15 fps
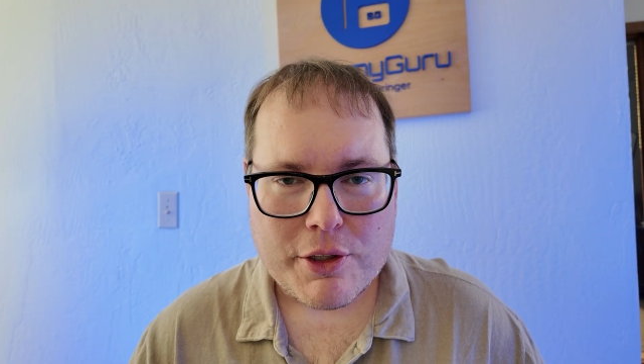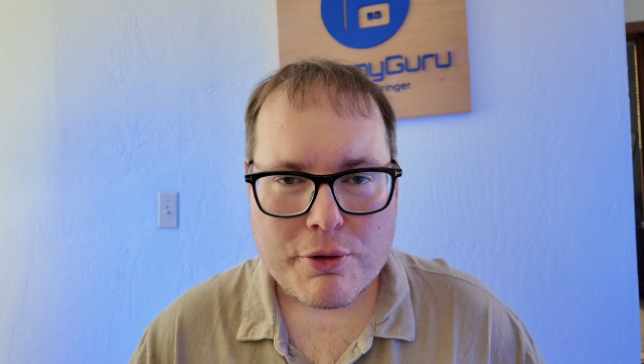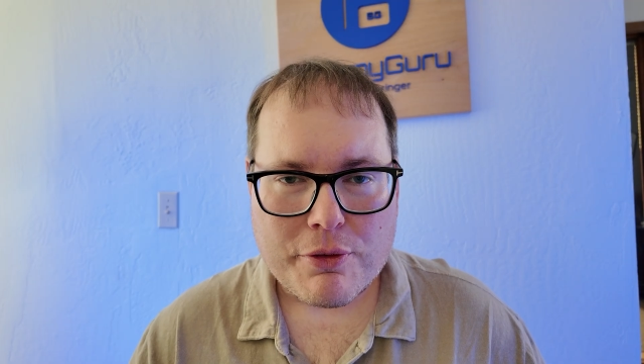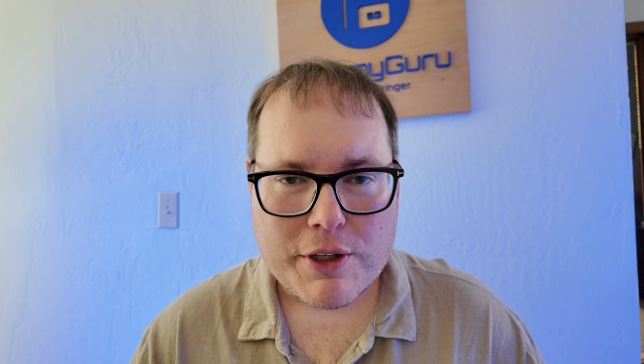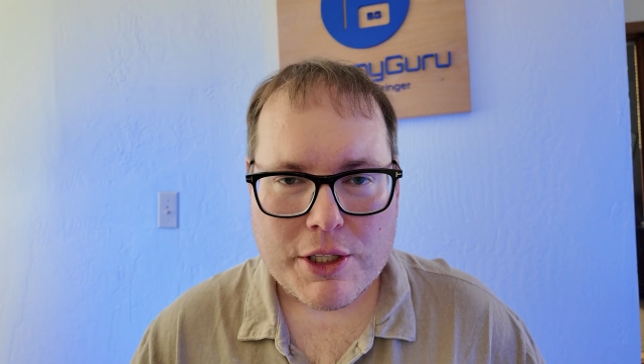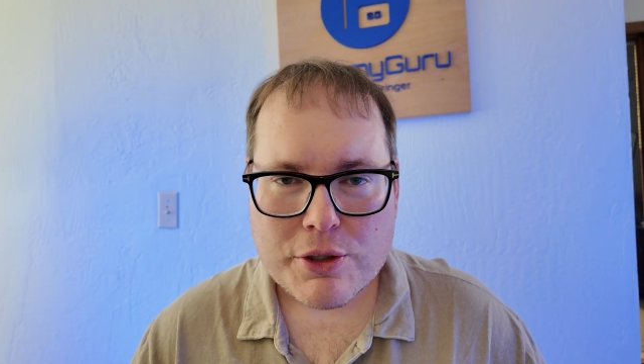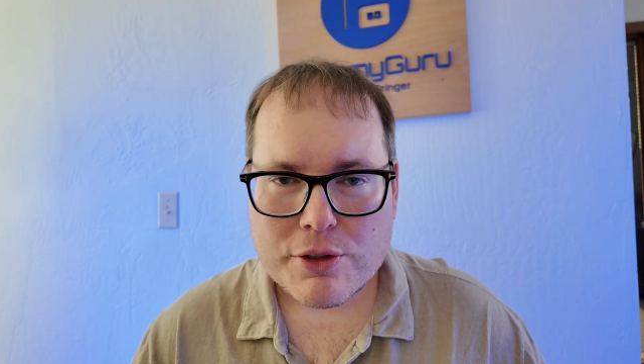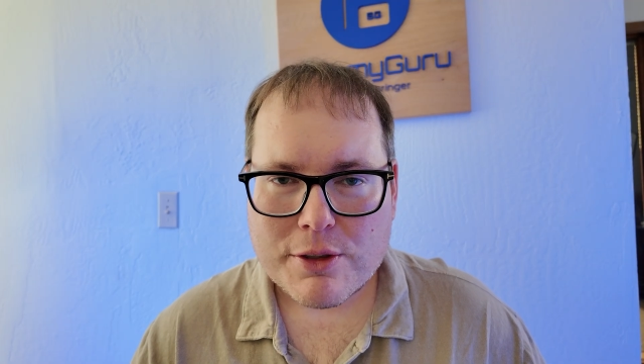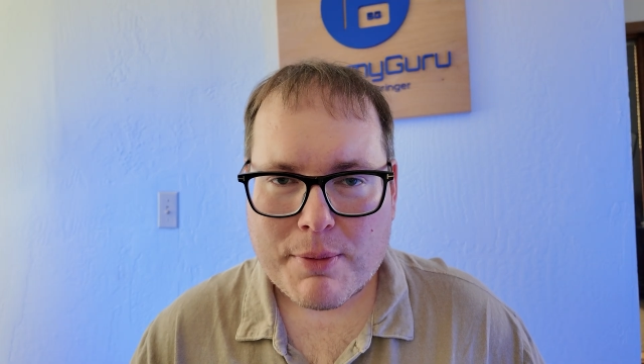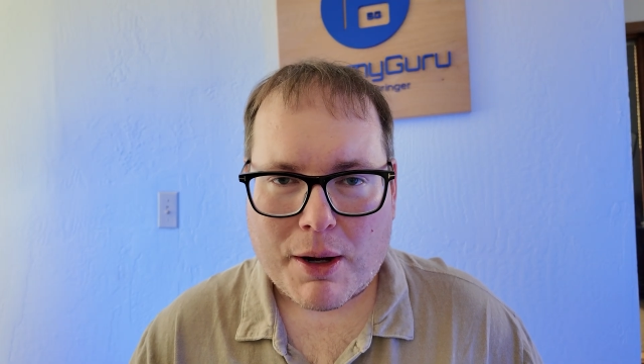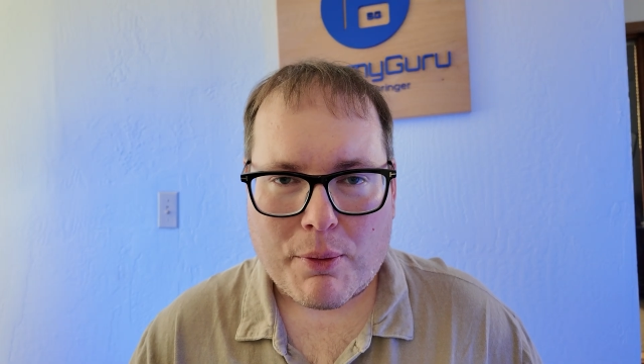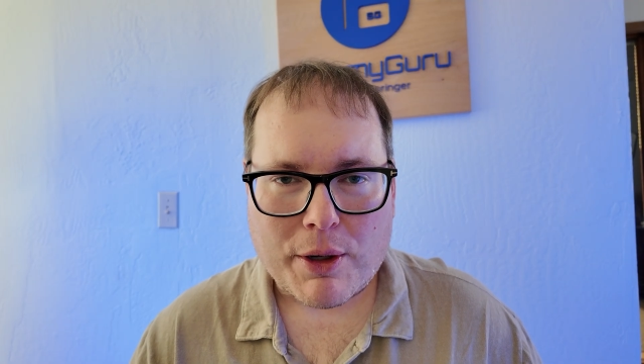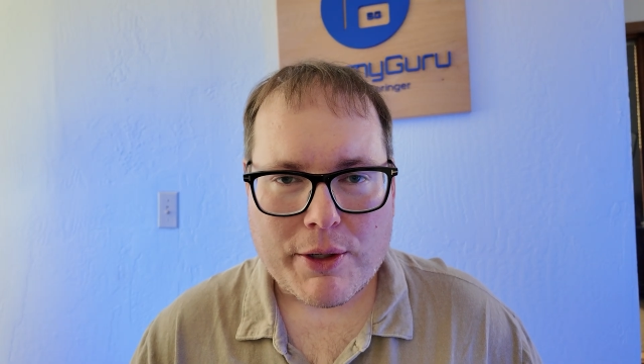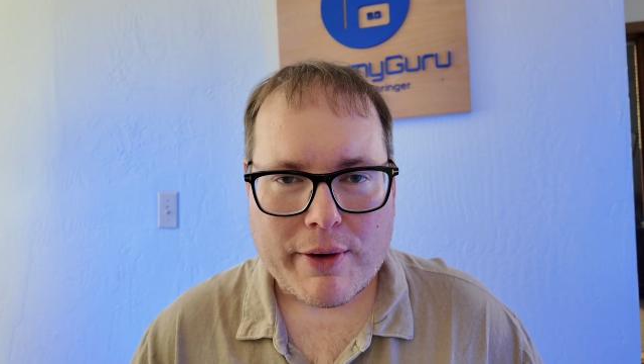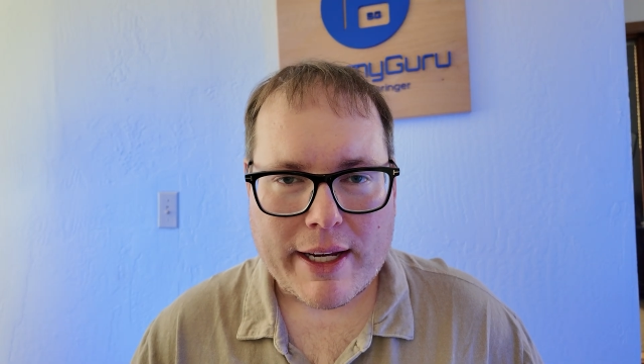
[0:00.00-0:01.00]
new features
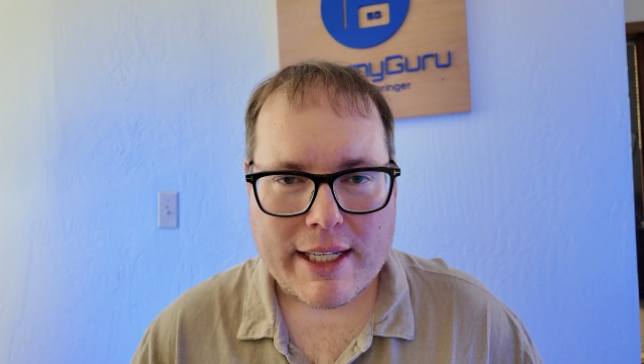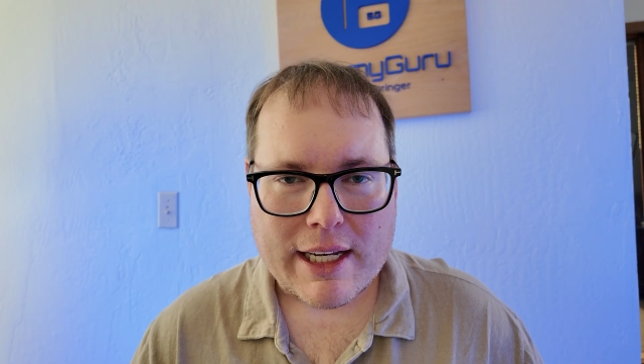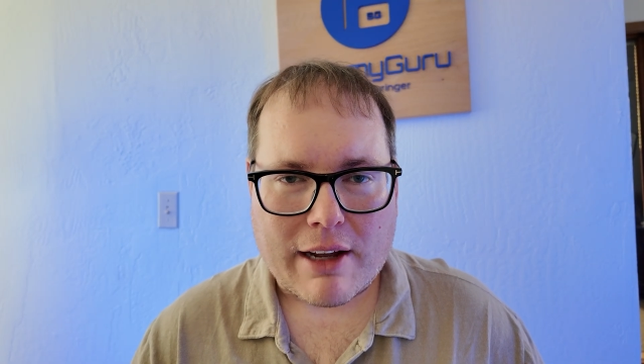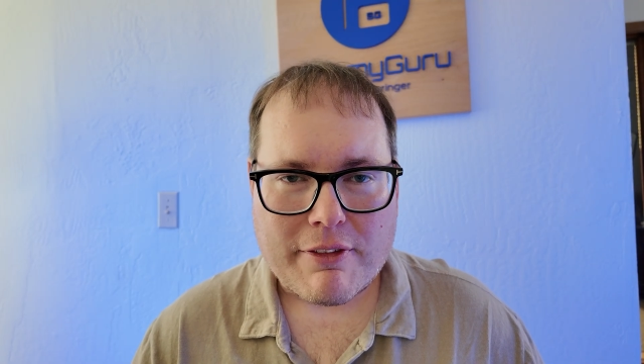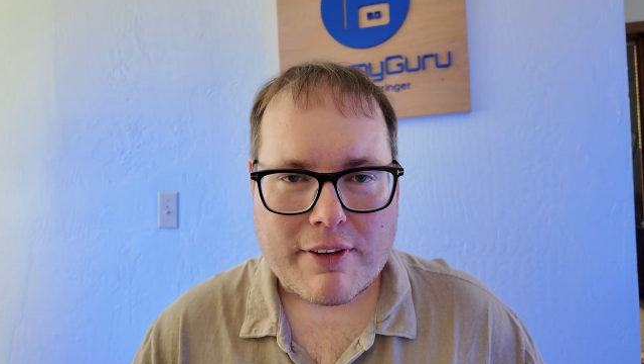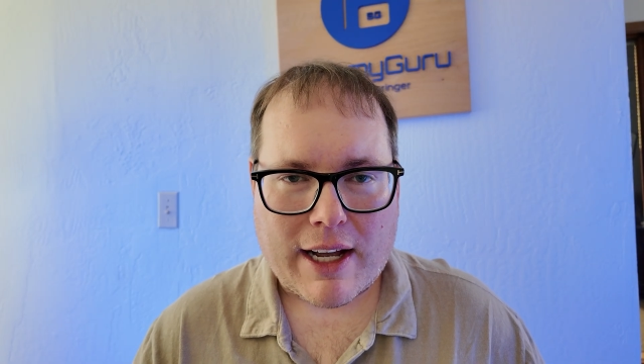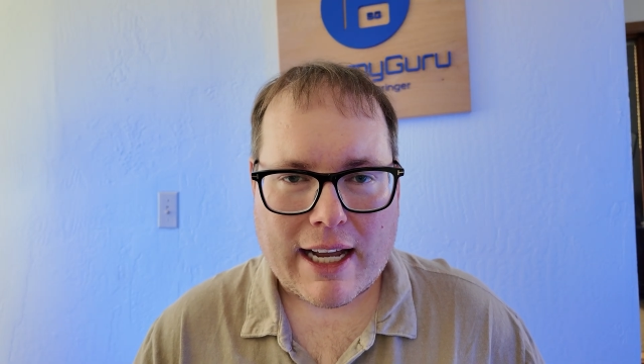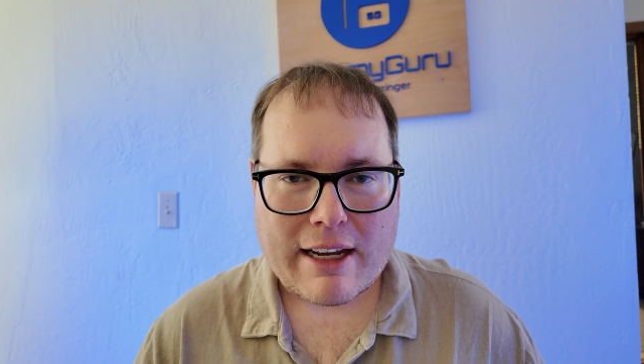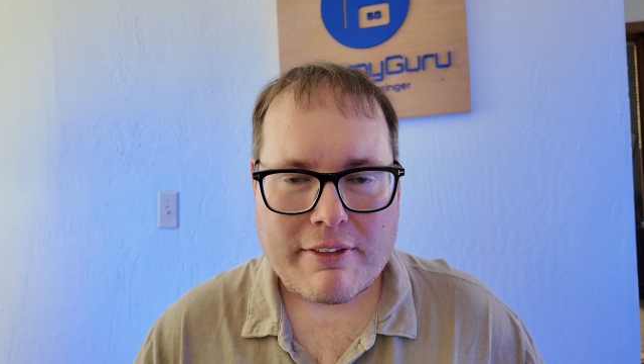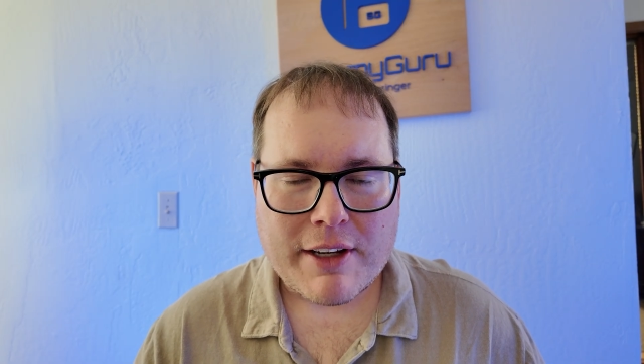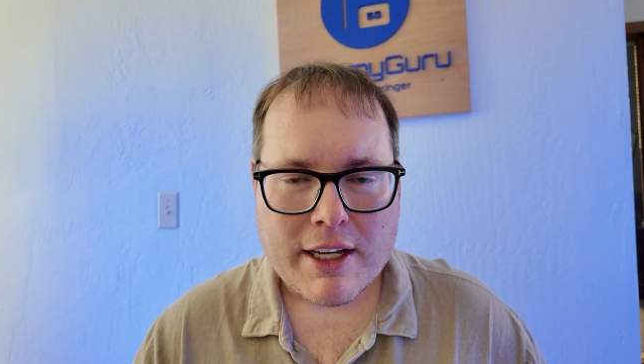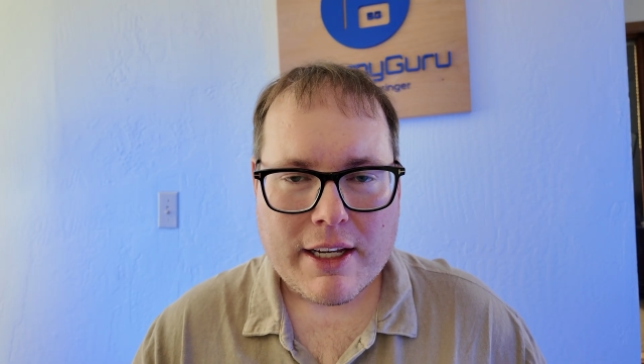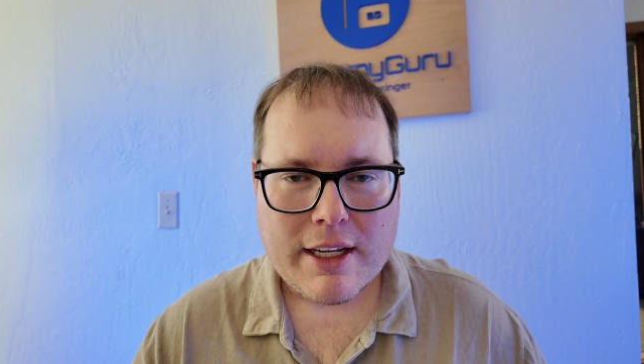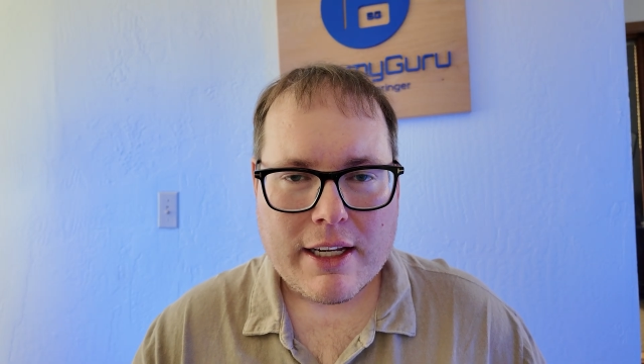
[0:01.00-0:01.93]
about One U I eight point five,